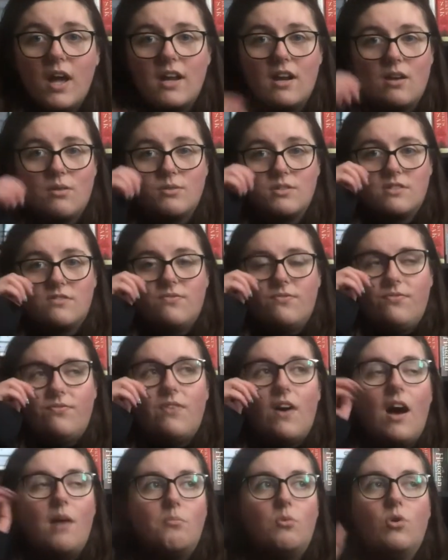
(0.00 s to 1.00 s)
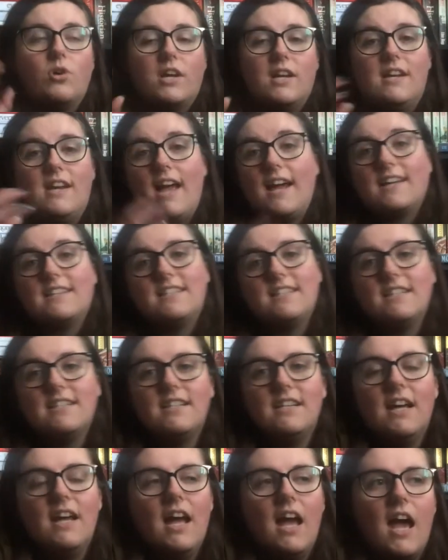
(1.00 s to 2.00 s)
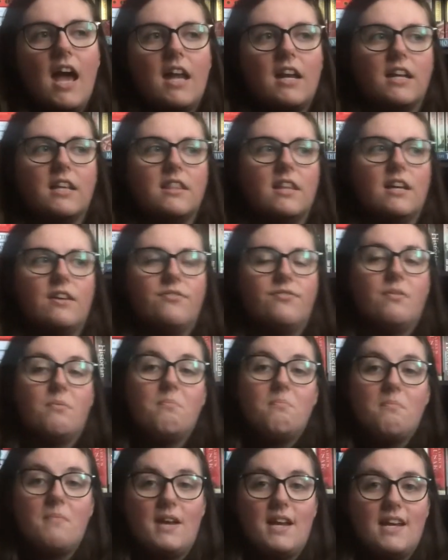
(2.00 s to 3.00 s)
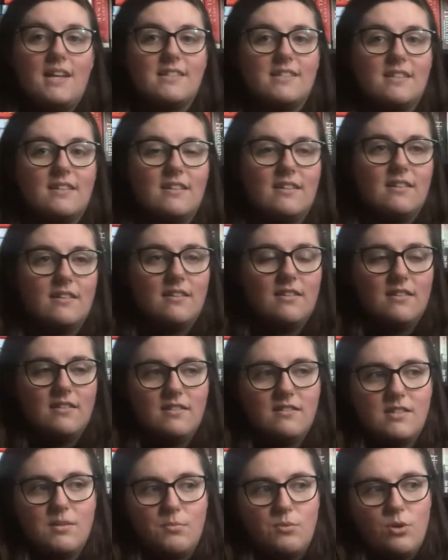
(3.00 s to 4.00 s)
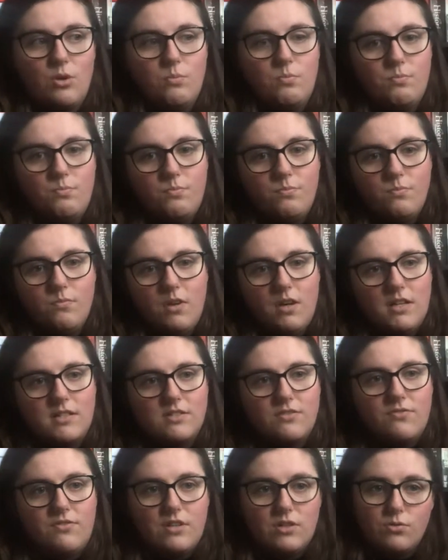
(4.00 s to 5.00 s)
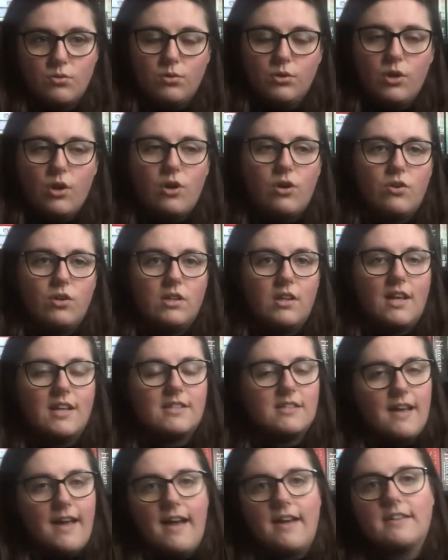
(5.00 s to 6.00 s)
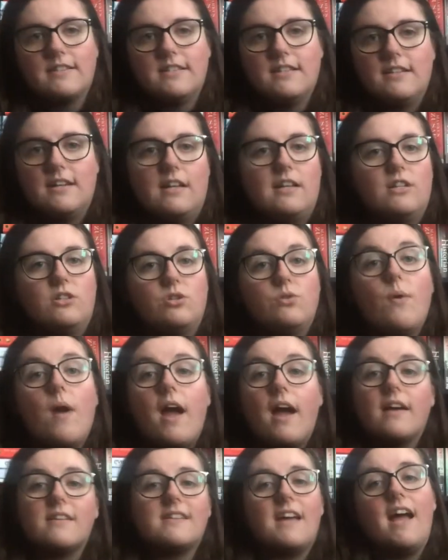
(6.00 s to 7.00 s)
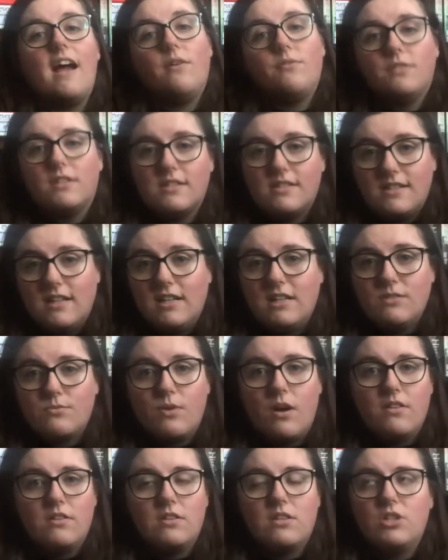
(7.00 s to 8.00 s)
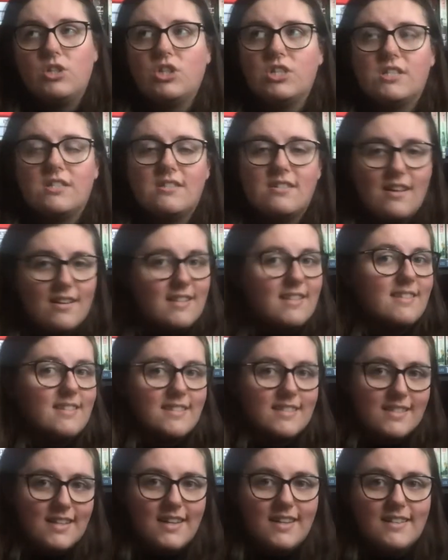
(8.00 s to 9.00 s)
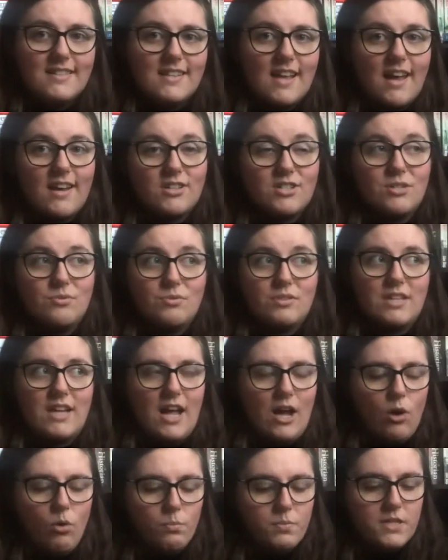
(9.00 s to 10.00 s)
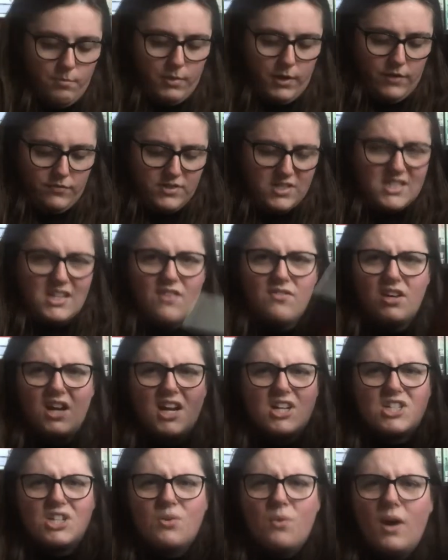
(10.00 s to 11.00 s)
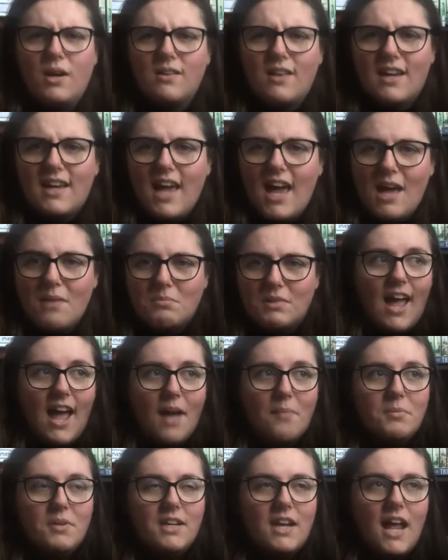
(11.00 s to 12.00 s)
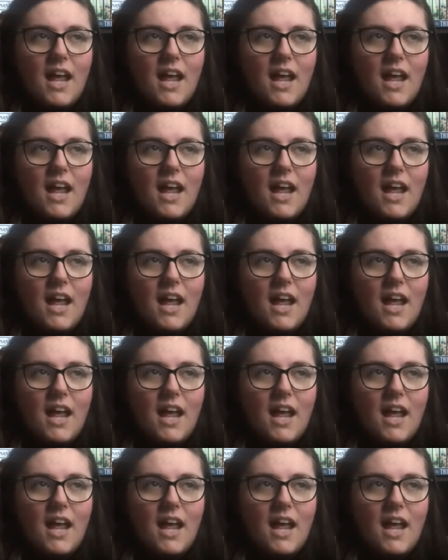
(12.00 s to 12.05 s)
and I was far more connected, and I think for me as someone who is a visual learner and likes acting, getting to act out the scenes rather than just study the scenes actually really helped. But I've discovered I actually quite like Hamlet. Hamlet